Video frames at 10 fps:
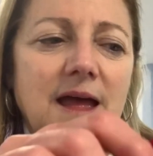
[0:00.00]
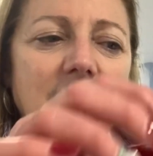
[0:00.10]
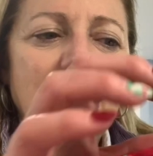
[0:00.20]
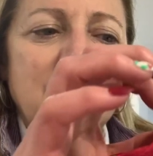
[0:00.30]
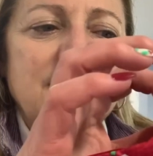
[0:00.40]

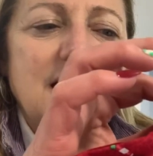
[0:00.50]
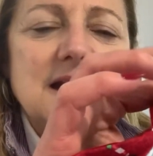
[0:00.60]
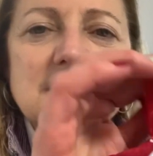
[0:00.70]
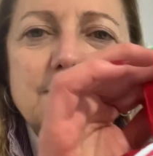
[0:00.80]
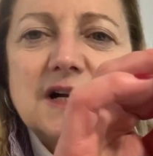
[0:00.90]
and that
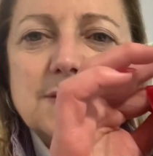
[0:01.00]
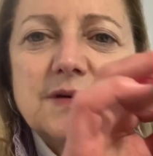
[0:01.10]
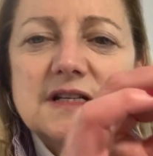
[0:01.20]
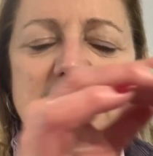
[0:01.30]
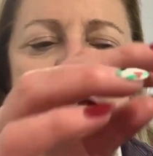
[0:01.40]
is much
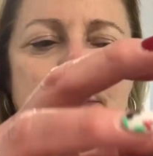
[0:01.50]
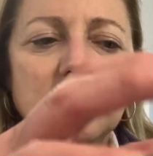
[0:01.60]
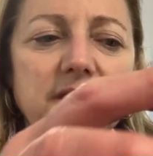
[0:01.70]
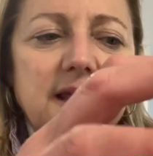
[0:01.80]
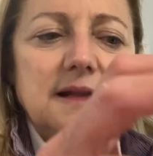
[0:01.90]
more
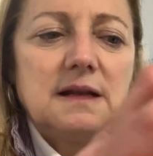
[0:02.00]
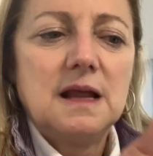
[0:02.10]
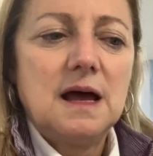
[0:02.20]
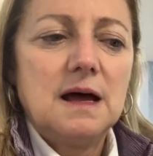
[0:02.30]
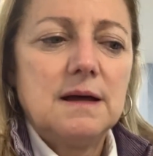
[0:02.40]
stable than
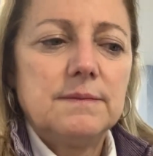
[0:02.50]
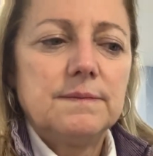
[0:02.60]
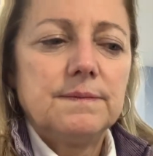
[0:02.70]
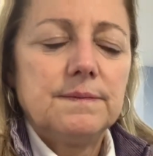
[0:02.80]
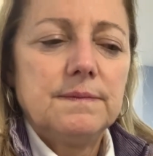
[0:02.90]

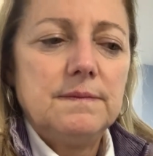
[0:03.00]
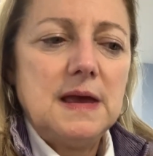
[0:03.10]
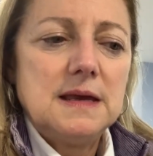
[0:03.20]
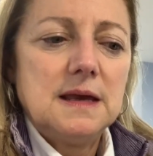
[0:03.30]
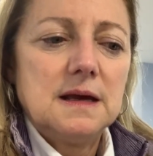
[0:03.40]

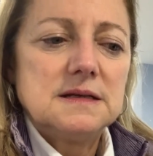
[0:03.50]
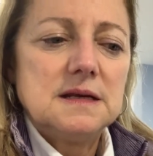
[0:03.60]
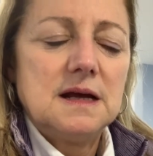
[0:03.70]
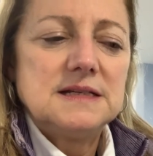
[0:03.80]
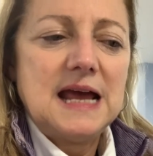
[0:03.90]
making
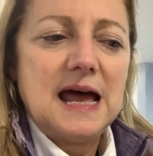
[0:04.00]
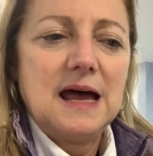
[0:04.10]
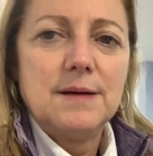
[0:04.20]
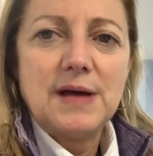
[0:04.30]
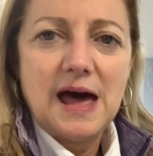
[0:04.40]
a
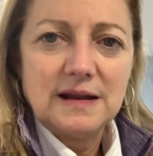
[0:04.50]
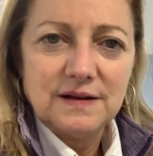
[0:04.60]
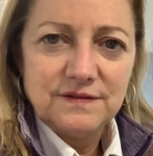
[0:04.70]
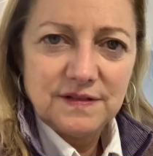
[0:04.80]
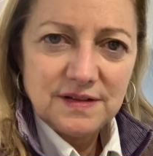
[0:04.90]
tab out
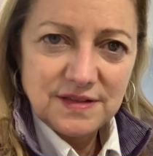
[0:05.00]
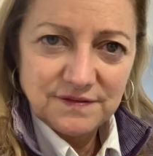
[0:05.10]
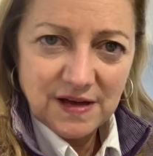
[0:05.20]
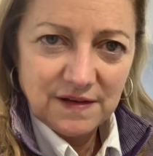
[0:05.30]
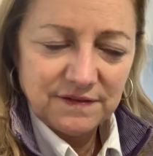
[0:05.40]
of the
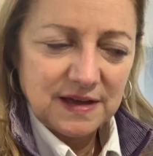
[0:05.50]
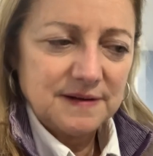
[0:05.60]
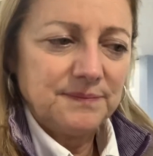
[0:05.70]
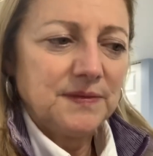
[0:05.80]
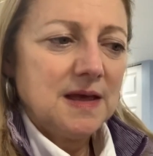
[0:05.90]
velvet.
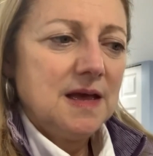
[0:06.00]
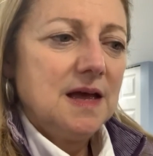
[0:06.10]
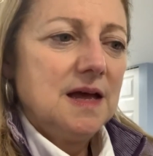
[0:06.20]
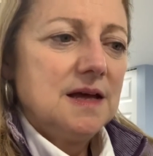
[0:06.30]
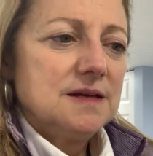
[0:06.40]

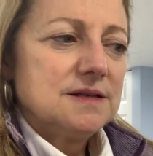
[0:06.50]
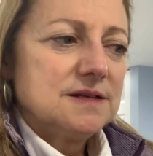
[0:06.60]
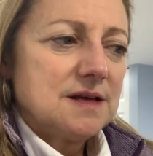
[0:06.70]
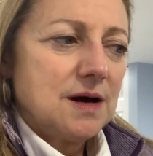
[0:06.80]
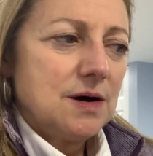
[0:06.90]

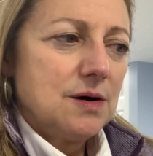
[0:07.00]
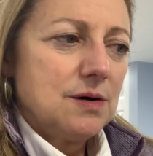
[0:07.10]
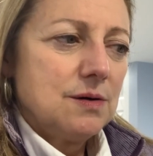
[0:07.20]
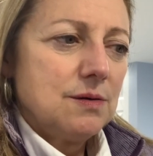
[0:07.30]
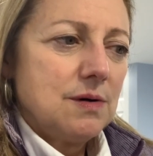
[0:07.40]

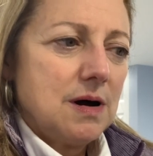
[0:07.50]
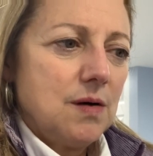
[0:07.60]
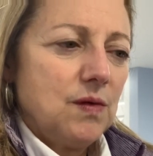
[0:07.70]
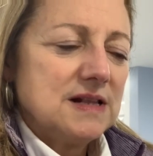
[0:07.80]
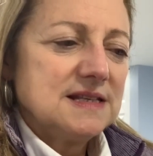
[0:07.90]
So
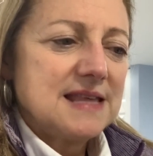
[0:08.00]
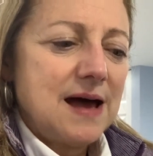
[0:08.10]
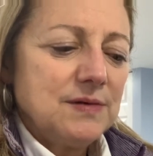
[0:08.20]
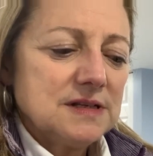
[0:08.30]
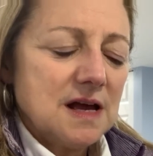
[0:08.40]
once
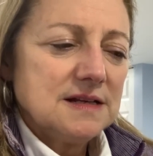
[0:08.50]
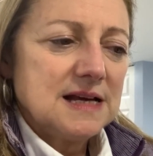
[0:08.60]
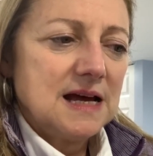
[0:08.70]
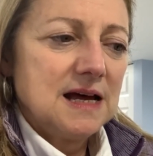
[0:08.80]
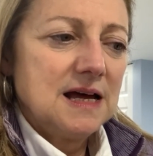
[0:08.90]
that was all
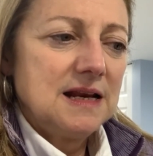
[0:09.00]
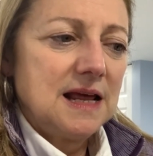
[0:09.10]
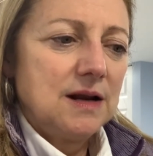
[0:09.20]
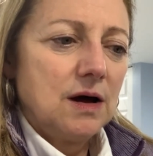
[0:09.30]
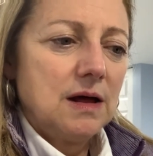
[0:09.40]
done,
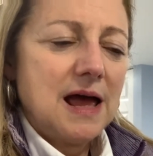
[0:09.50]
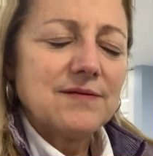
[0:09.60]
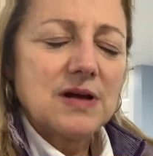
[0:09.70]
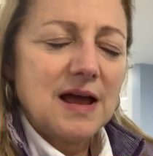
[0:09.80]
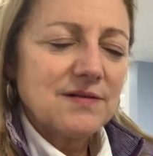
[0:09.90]
and
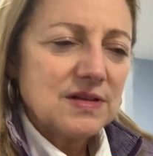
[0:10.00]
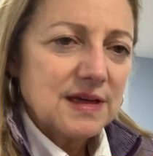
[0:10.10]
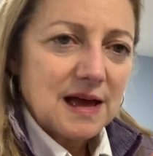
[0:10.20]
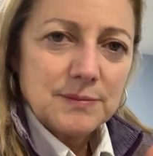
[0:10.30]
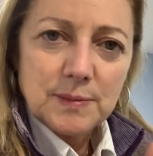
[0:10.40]

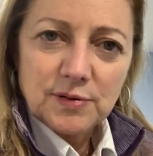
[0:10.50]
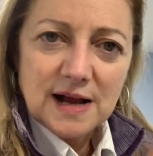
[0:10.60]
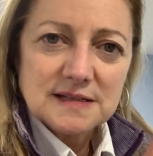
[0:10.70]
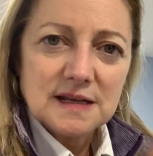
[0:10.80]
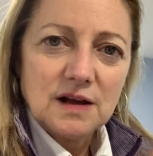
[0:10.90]
everything I've been
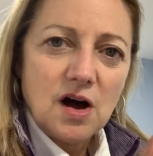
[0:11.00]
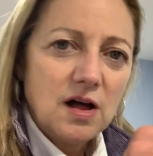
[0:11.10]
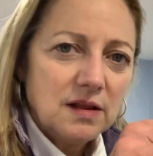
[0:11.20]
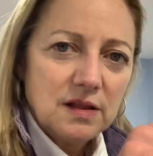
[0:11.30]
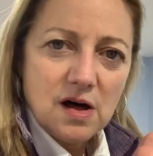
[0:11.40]
pressing
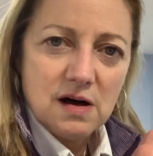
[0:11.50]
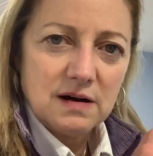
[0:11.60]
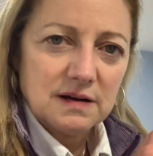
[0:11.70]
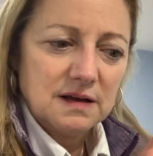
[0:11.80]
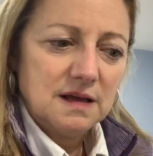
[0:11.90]
all
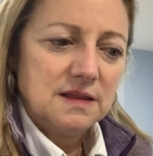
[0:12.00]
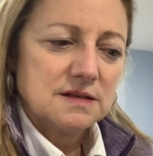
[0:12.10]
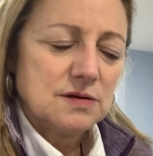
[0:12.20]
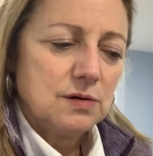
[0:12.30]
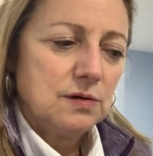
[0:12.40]
along in
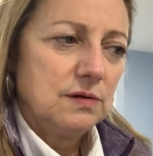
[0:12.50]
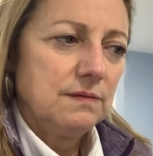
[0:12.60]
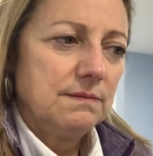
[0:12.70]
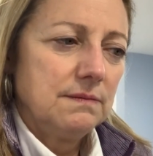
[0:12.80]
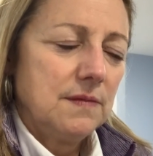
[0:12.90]
this
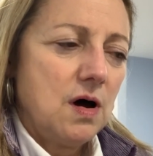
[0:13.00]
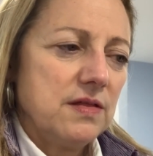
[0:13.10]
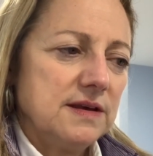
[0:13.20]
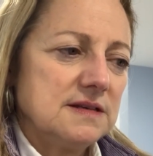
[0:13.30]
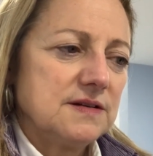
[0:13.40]
all
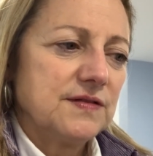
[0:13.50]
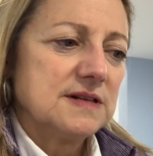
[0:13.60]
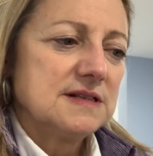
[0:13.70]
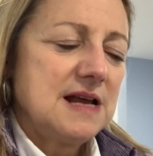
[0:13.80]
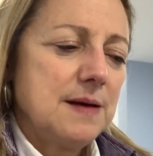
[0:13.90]
these
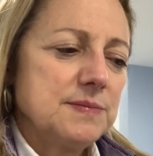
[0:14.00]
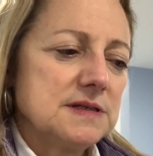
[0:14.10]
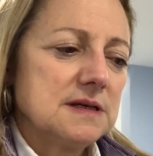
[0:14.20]
different steps,